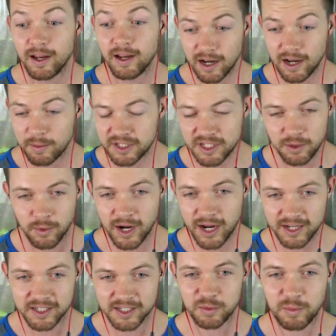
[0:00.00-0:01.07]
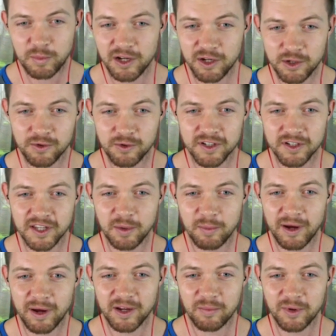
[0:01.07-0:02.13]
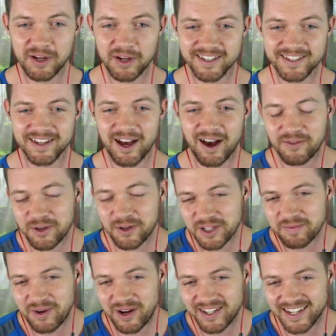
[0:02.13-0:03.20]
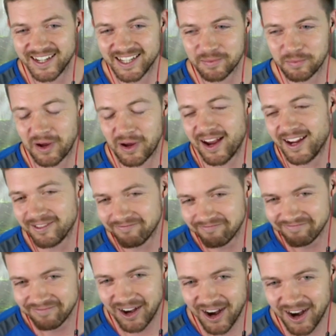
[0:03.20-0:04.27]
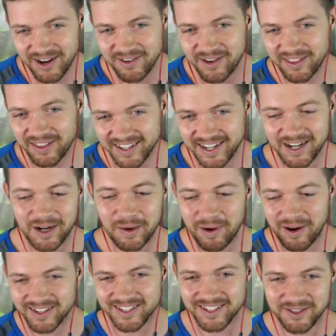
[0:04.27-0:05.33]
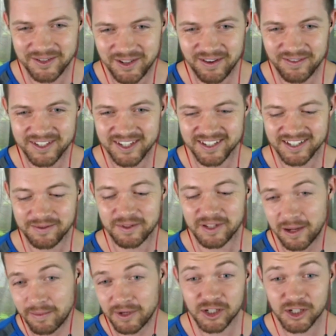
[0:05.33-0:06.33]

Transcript: let me see what 86 billion neurons think about it, because I've got some ideas, but hey, I know nothing in comparison to your nervous system. So